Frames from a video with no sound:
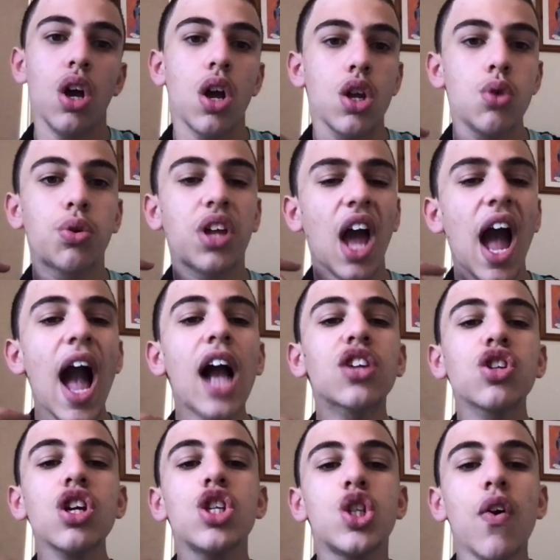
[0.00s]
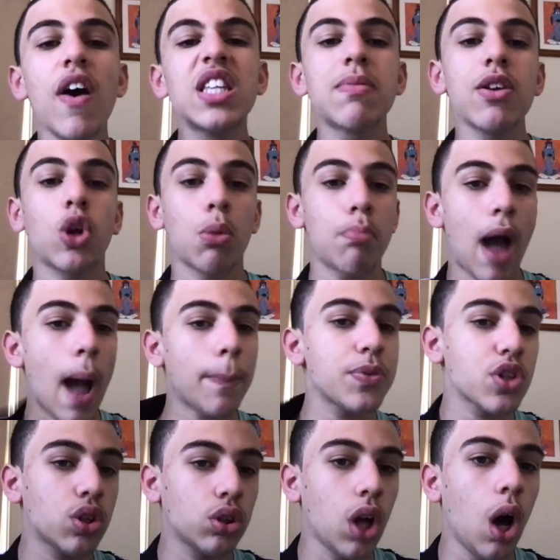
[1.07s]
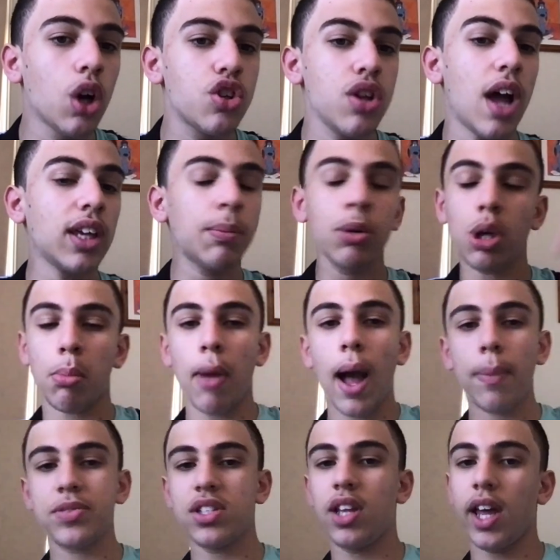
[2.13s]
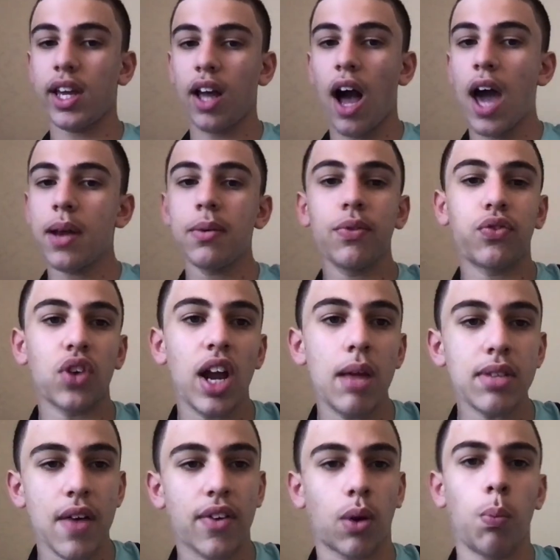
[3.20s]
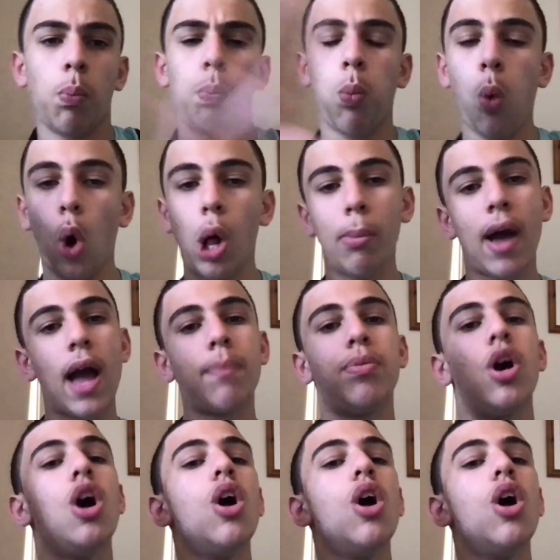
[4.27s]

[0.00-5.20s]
You can actually do this to make your maps glow, because you have to put your maps in like item frames, have like a wall map.